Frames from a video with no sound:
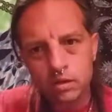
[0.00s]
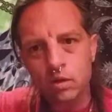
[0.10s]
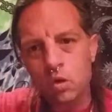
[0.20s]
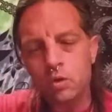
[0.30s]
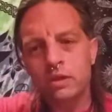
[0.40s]

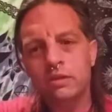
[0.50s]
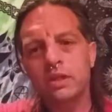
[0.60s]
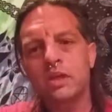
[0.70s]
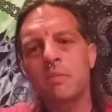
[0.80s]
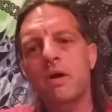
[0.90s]
go and
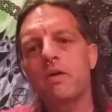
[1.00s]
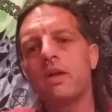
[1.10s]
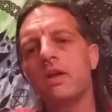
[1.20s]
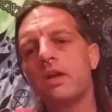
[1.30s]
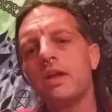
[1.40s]
think about
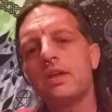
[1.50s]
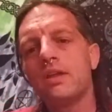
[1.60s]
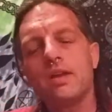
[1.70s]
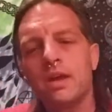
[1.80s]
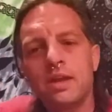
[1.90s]

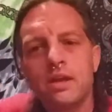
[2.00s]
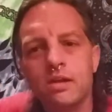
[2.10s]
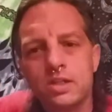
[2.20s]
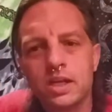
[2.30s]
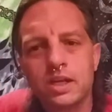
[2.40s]
an
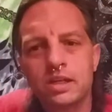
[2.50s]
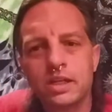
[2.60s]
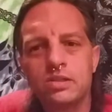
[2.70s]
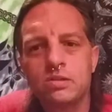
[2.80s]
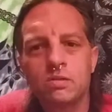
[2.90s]
energetic
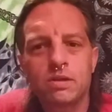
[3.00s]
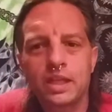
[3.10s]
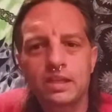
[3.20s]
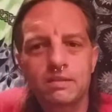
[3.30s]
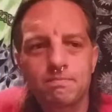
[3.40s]
issue,
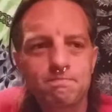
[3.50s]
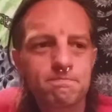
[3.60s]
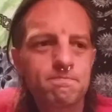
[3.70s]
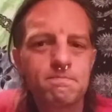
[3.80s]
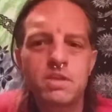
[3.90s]
like
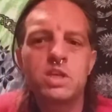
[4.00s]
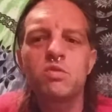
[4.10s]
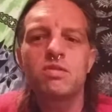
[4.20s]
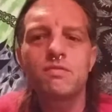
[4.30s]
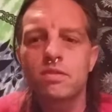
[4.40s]
the
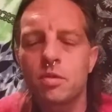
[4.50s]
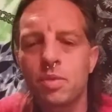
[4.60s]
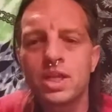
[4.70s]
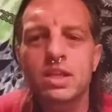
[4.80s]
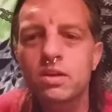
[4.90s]
universe, the
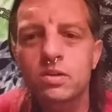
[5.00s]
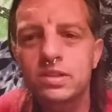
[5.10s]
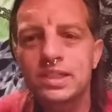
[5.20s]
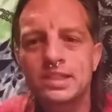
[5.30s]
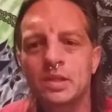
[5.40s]
political
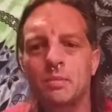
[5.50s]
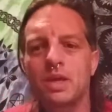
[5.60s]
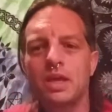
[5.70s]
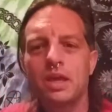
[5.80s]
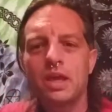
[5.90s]
system,
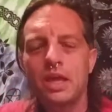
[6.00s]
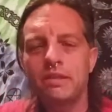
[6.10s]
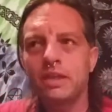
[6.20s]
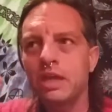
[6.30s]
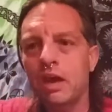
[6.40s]
and
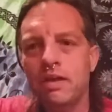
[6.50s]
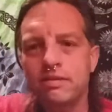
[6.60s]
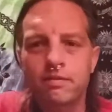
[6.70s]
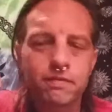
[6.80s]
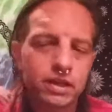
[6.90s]
think how it's
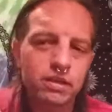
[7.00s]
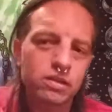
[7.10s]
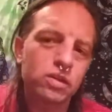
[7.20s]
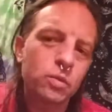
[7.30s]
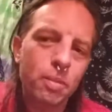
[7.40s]

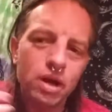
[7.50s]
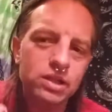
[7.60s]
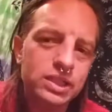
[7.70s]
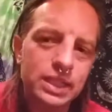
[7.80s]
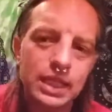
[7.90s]
affecting you
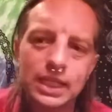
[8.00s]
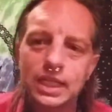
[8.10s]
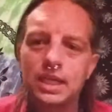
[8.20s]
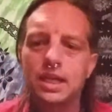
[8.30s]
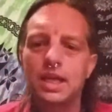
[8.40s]
personally.